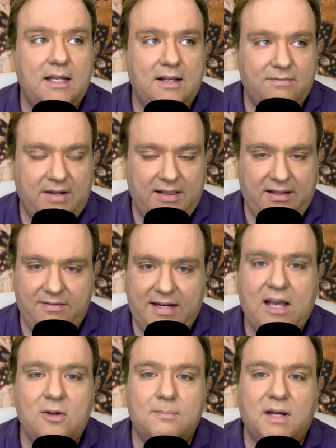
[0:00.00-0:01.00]
if I leave it
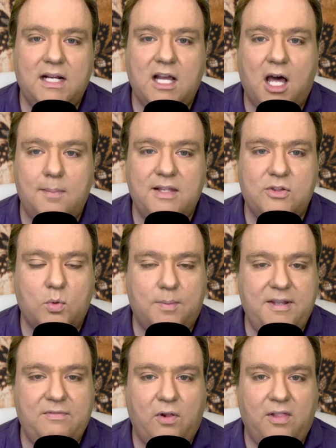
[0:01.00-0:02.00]
out, my comments will
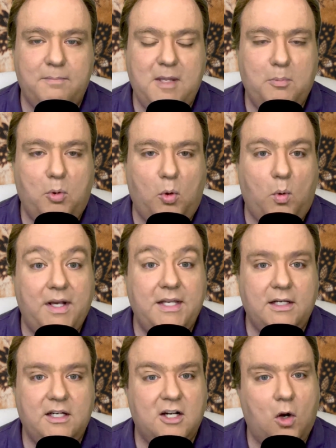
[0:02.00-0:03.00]
be full of people
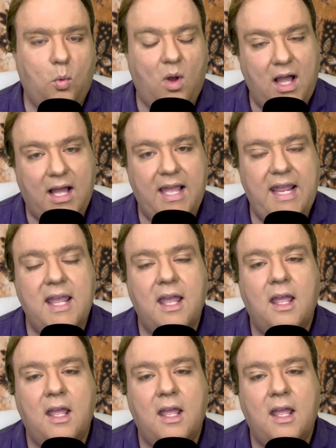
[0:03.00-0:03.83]
wanting to know why.